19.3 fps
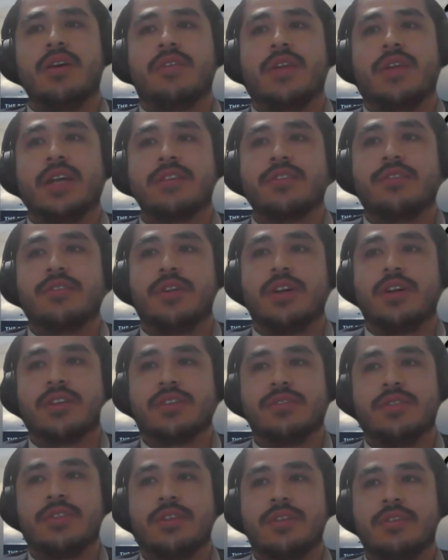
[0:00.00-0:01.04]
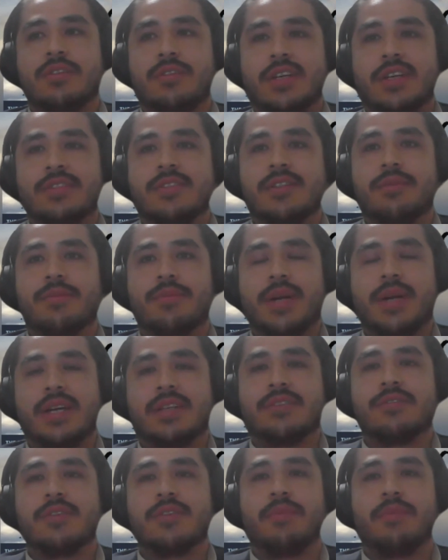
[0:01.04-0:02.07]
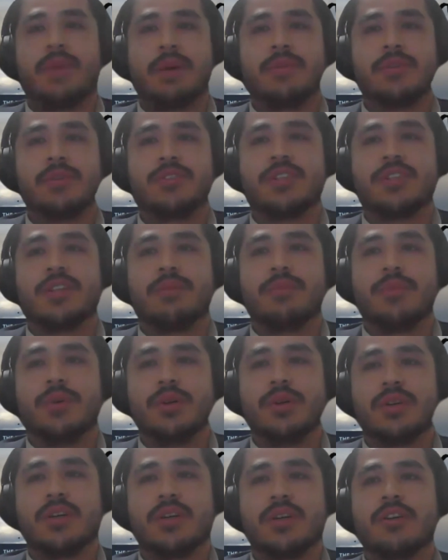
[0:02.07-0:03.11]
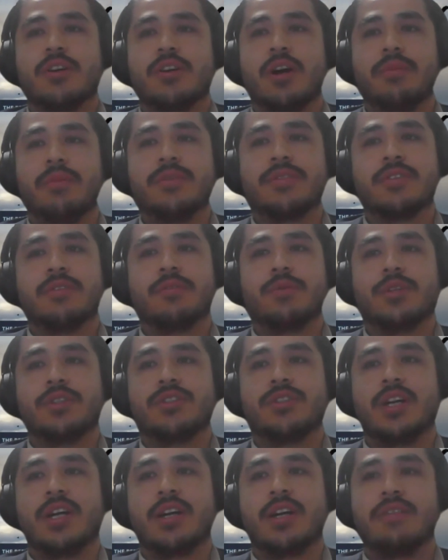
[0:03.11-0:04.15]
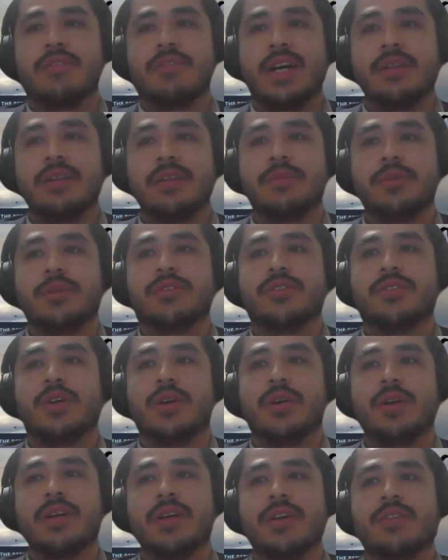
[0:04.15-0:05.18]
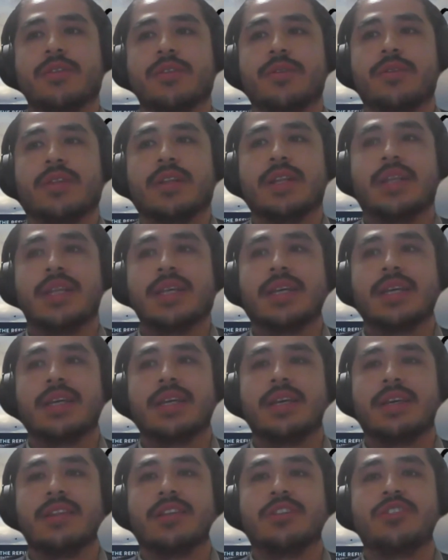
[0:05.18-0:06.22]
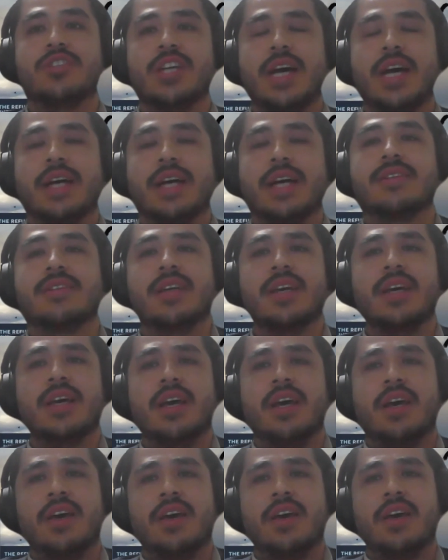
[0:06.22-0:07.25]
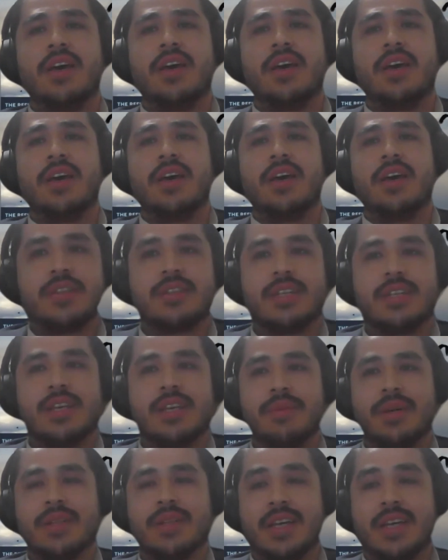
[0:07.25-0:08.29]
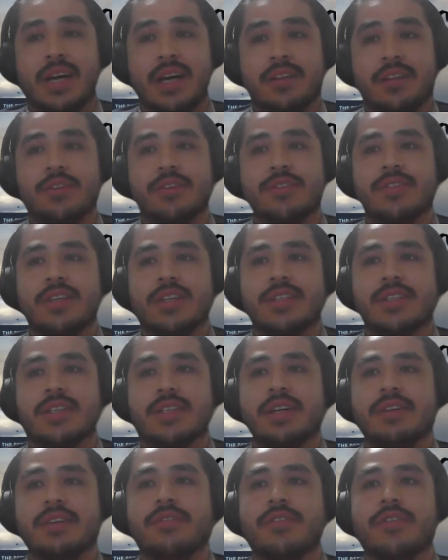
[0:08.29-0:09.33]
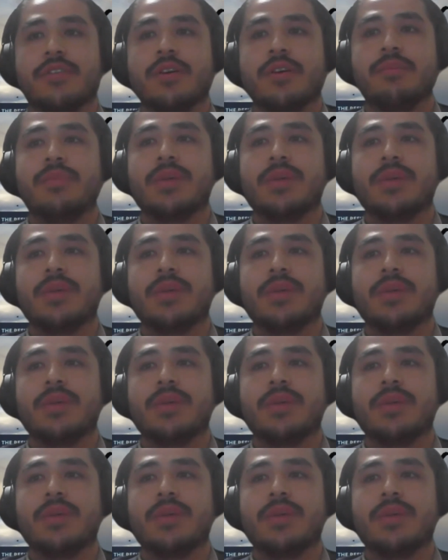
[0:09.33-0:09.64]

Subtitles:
Thanks to Oxford University Press for publishing the book, copies of which are available to order through the link in the chat. Thanks to the team at the Caldor Center for